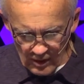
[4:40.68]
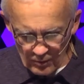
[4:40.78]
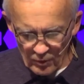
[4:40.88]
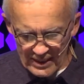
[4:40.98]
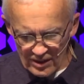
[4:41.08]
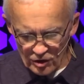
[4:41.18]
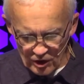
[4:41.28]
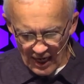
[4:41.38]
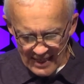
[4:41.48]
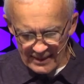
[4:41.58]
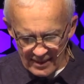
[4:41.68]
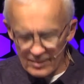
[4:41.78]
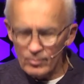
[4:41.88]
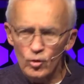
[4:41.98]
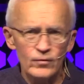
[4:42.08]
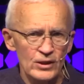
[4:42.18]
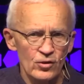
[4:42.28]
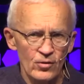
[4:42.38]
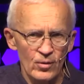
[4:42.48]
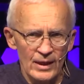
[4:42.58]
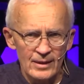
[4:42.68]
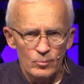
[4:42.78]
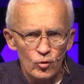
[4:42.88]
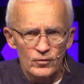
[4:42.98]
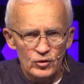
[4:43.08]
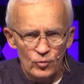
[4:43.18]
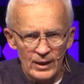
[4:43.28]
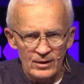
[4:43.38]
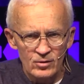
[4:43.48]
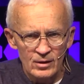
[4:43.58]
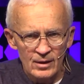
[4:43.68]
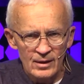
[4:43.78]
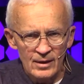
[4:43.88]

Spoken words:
We can shine in the movie trailer.